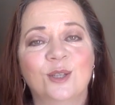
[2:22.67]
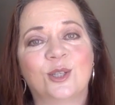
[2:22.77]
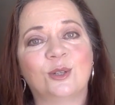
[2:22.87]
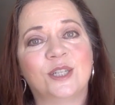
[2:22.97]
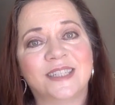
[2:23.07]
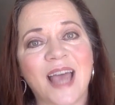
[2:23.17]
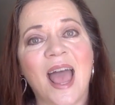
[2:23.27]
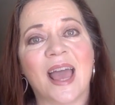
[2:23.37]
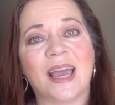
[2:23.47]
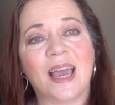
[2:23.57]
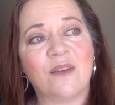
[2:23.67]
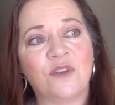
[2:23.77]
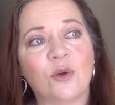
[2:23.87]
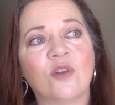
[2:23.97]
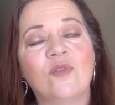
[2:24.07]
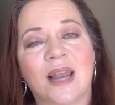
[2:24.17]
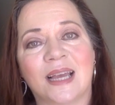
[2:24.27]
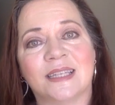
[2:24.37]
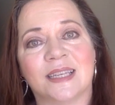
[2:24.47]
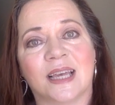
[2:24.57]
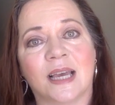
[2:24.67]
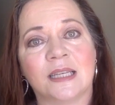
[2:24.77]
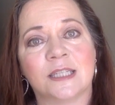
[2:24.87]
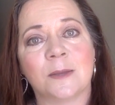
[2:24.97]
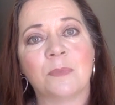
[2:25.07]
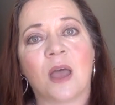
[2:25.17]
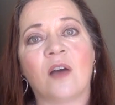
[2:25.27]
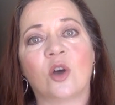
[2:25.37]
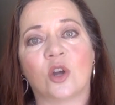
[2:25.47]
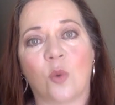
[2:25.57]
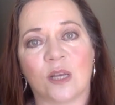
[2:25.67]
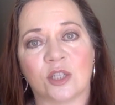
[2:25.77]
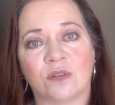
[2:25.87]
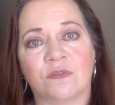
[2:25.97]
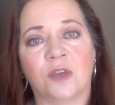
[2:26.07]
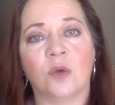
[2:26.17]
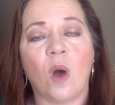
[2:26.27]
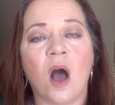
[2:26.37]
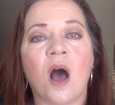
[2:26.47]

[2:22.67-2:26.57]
So today, if you can relate to this, I've got a question for you.